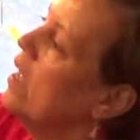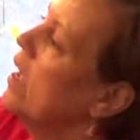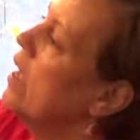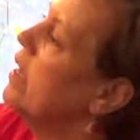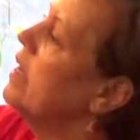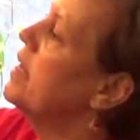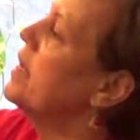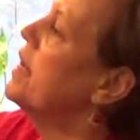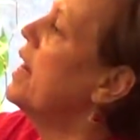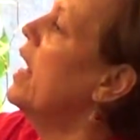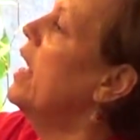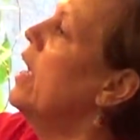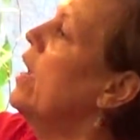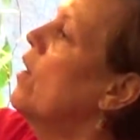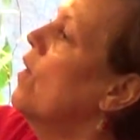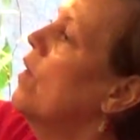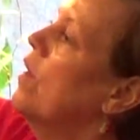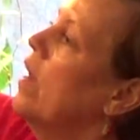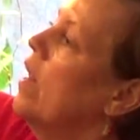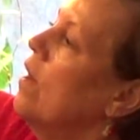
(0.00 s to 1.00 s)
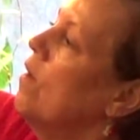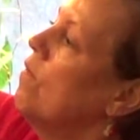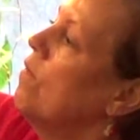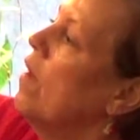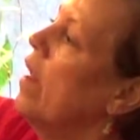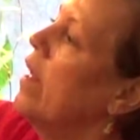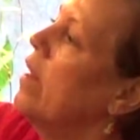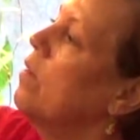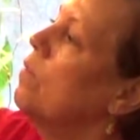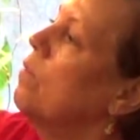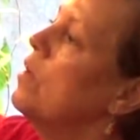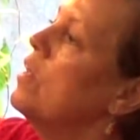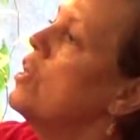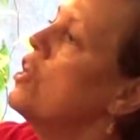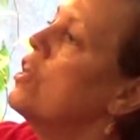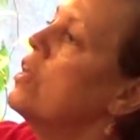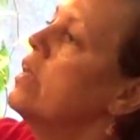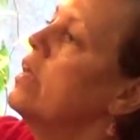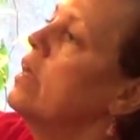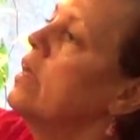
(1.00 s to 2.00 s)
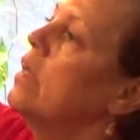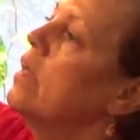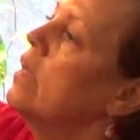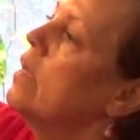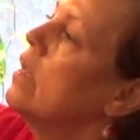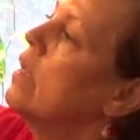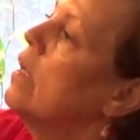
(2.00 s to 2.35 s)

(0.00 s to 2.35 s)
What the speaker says: cut his hair, and I don't like the way she did it.